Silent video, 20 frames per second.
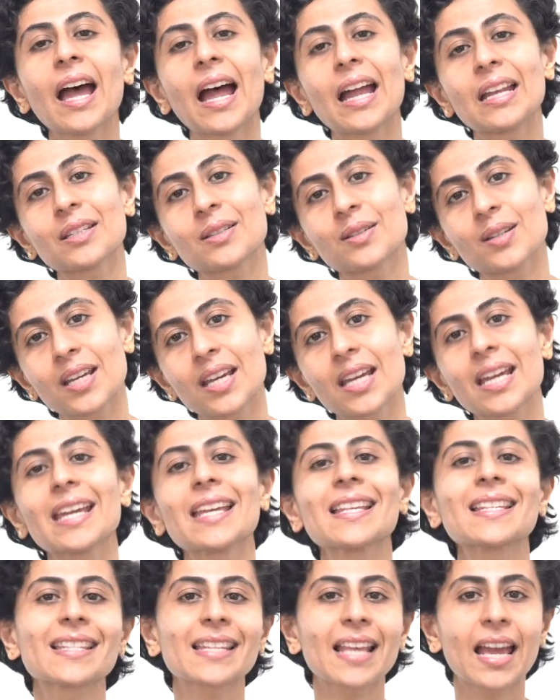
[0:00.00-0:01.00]
and today
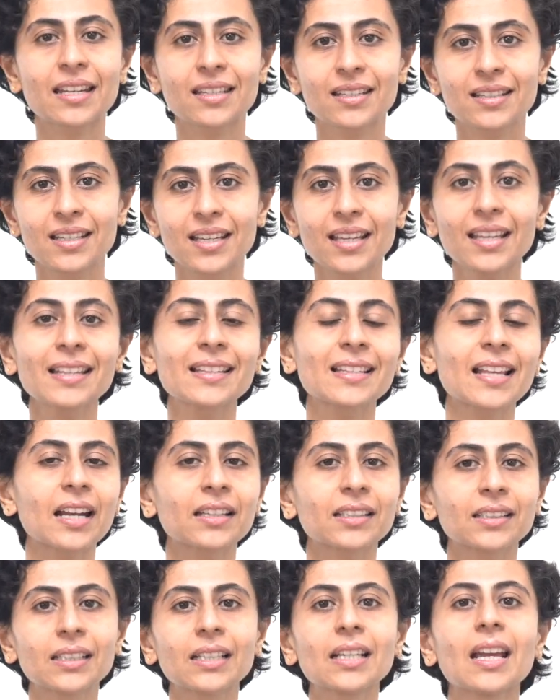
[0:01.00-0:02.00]
is Saturday.
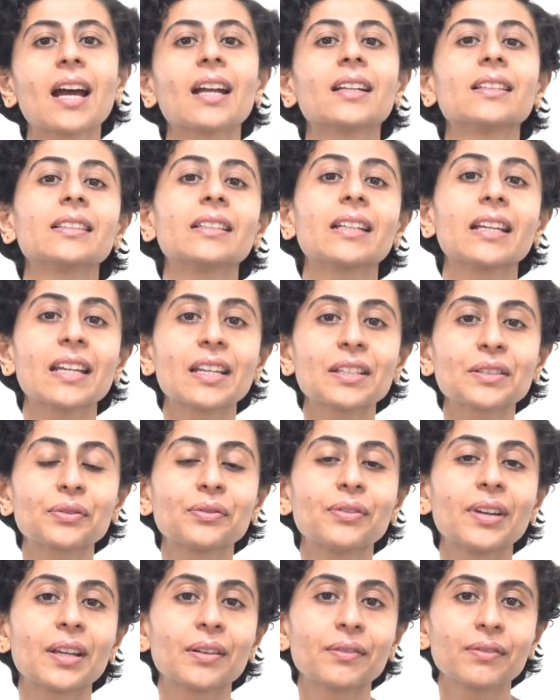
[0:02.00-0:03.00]
Saturday are the days
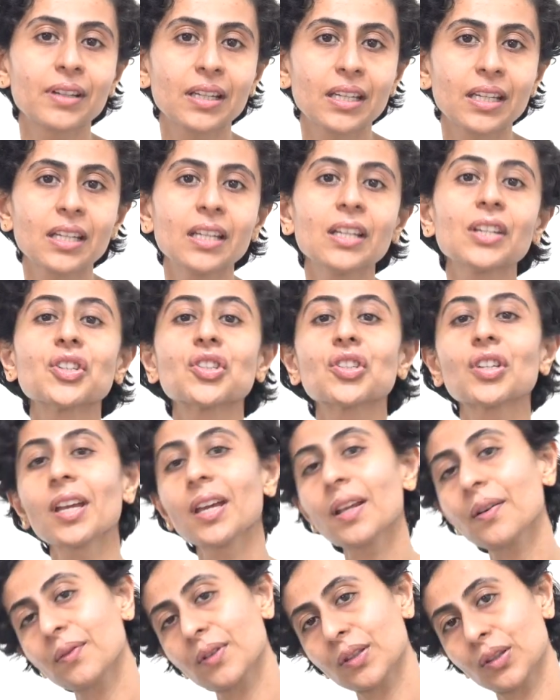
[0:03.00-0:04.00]
where we
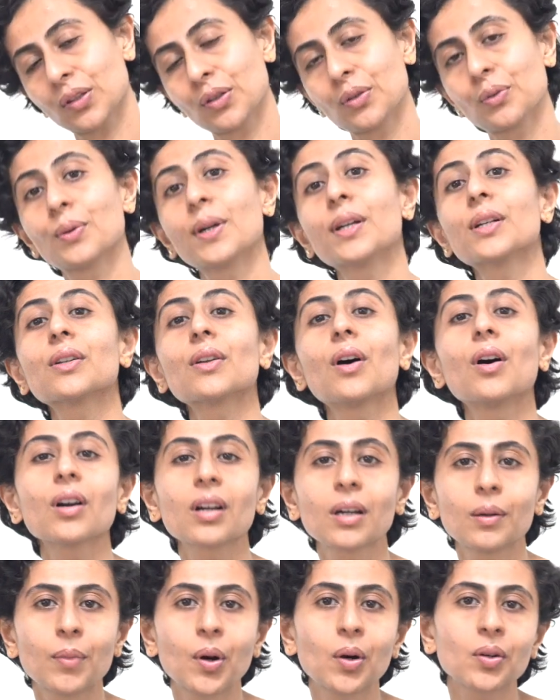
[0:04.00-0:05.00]
share with you and
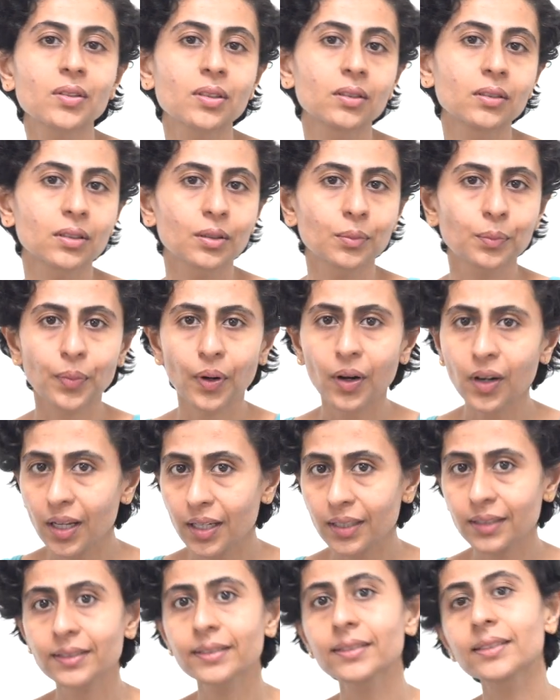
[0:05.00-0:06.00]
talk about certain
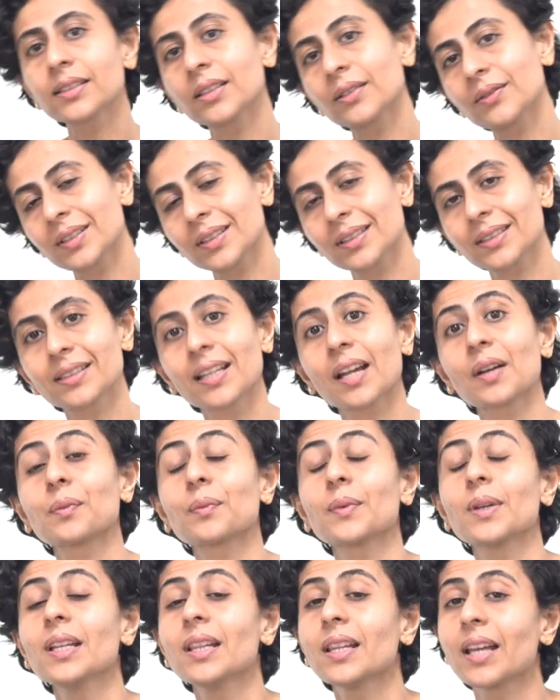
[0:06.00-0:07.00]
products and services that
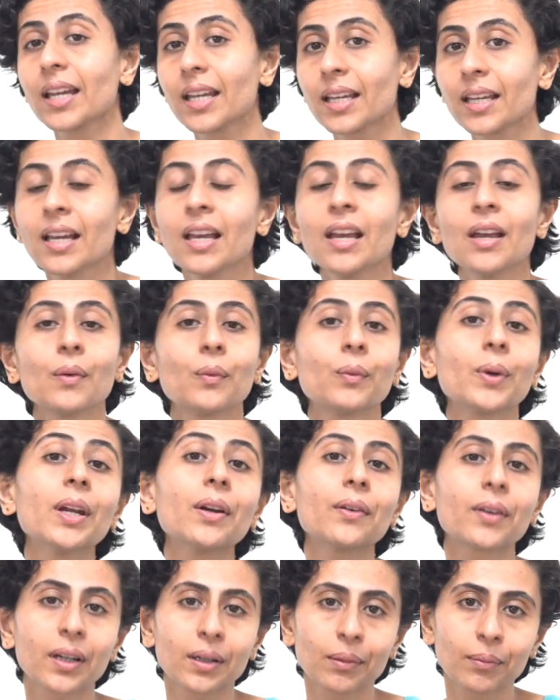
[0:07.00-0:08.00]
we like,
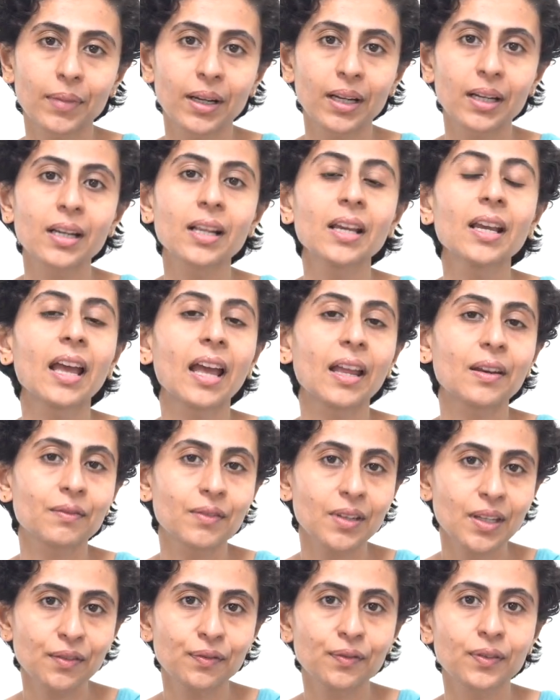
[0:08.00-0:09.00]
we recommend and
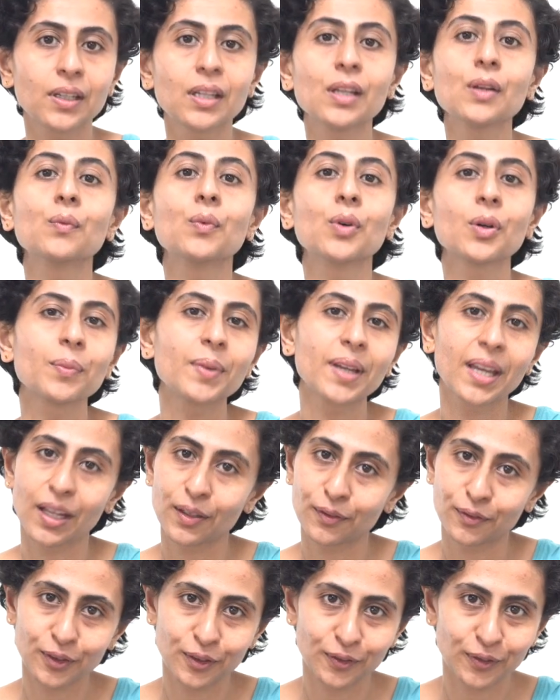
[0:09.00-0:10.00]
we feel would be
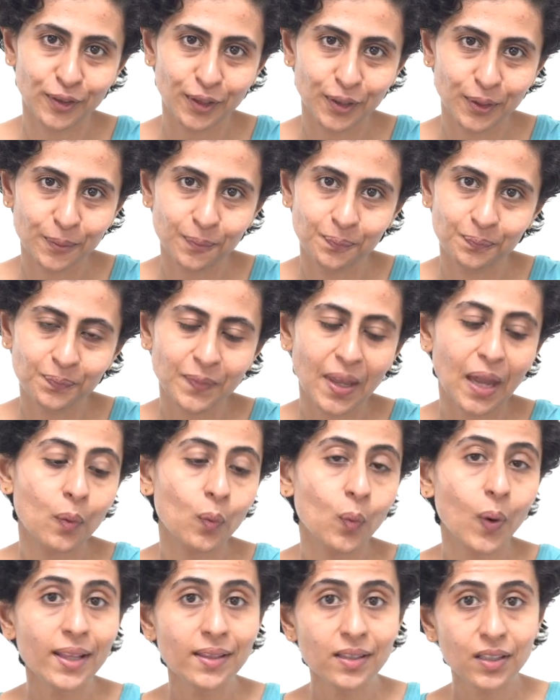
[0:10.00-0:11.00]
helpful for you.
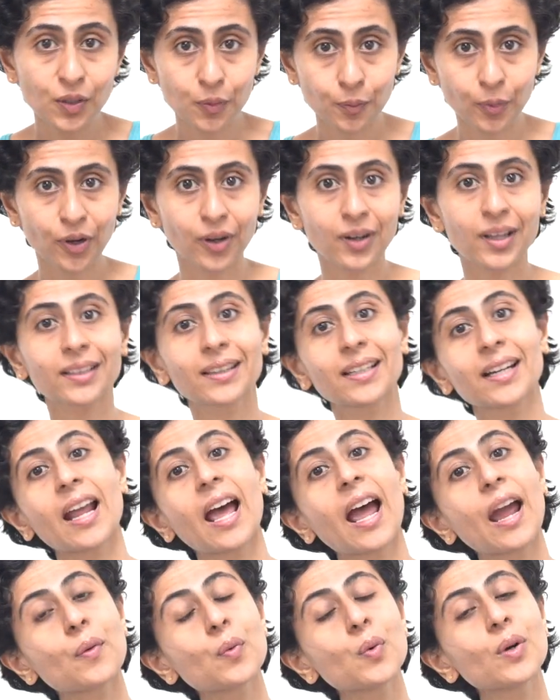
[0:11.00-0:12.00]
And one such product that
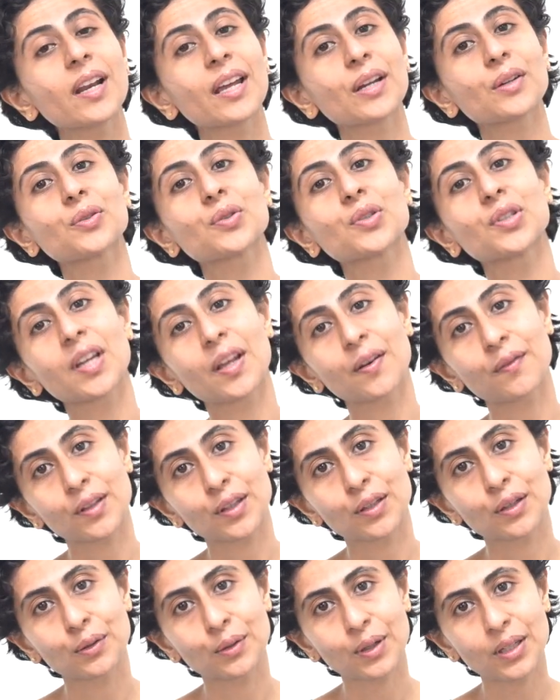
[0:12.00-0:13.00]
I would like to share
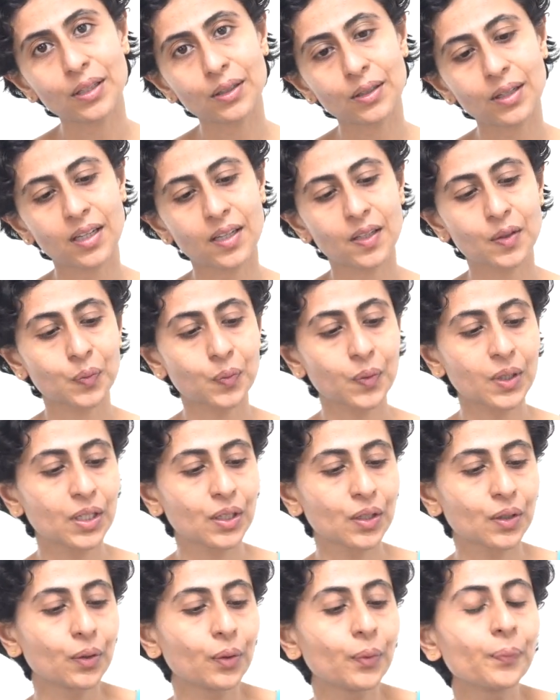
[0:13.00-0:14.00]
with you in today's
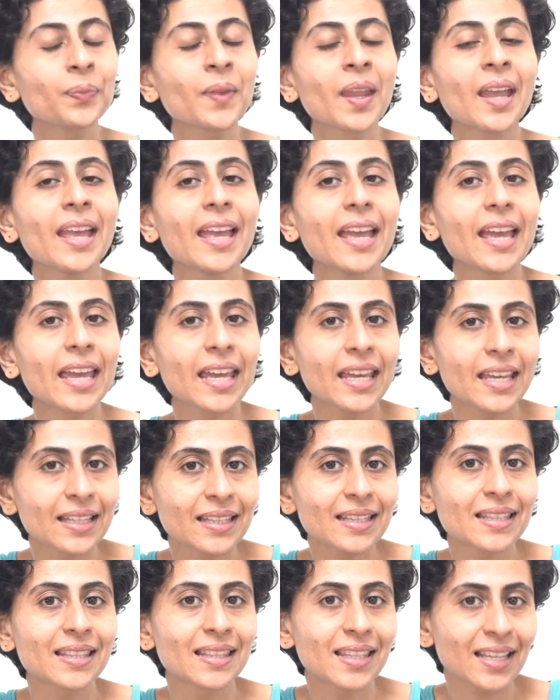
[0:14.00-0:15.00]
video
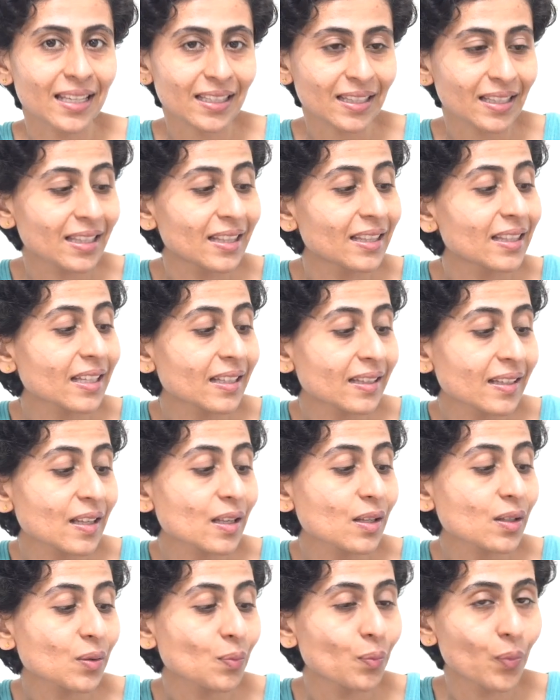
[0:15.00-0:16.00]
is this. This
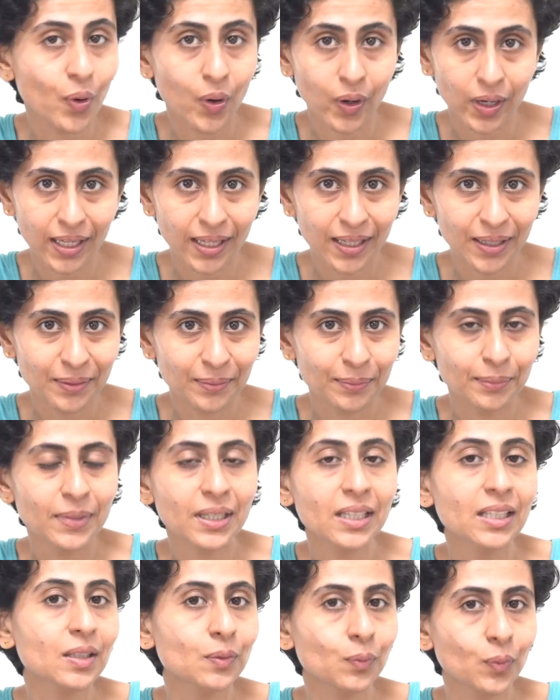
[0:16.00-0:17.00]
is Moi.
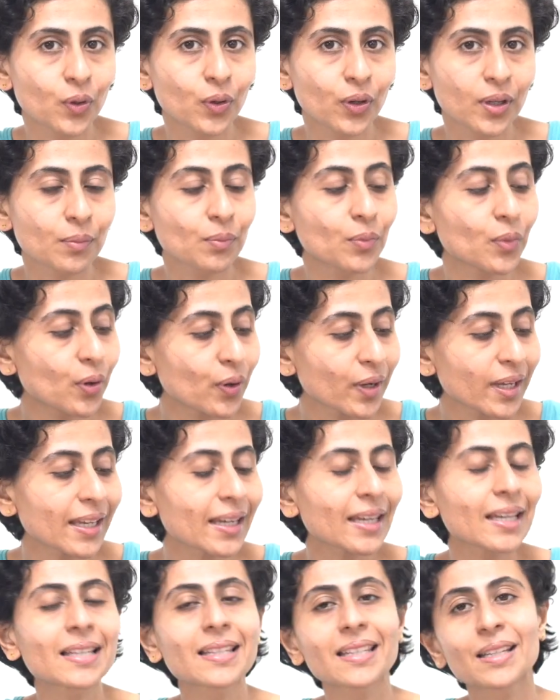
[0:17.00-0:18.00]
Meet Moi.
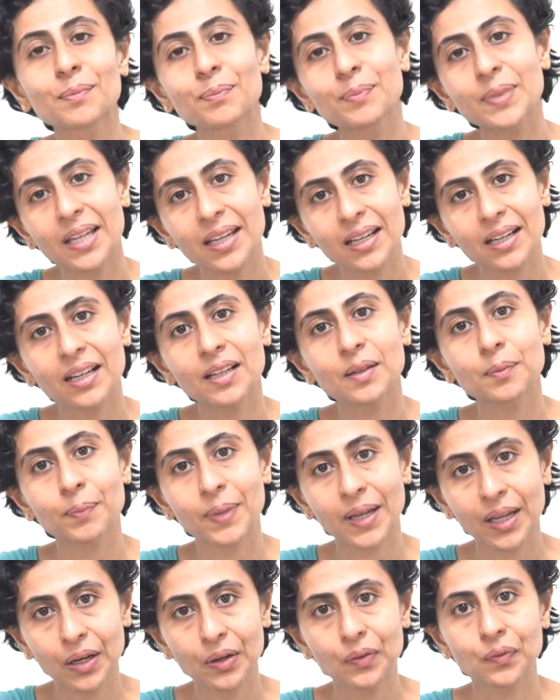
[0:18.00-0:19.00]
Moi is a period
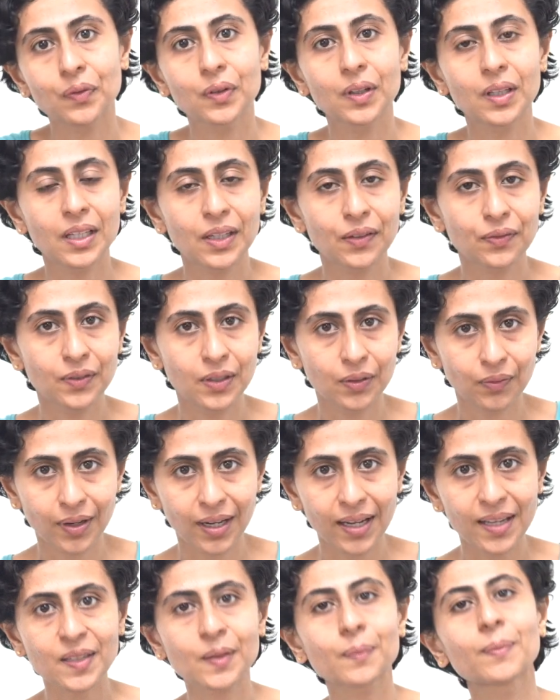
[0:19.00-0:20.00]
pain relief
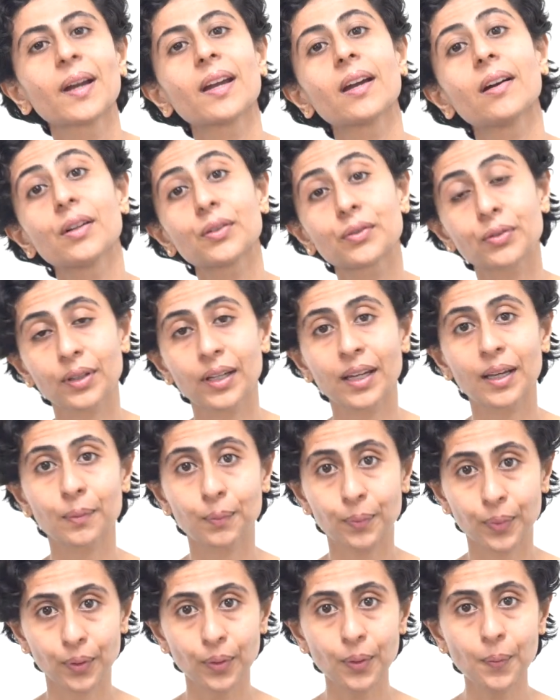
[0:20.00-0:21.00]
device by
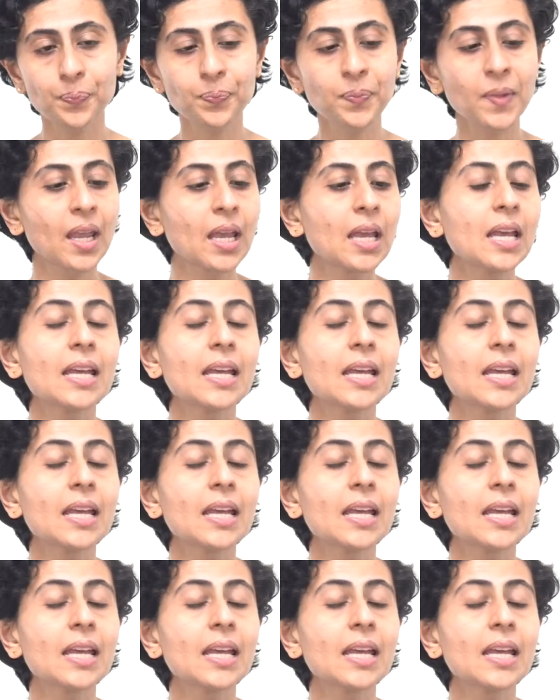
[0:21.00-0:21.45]
Ultracare Pro.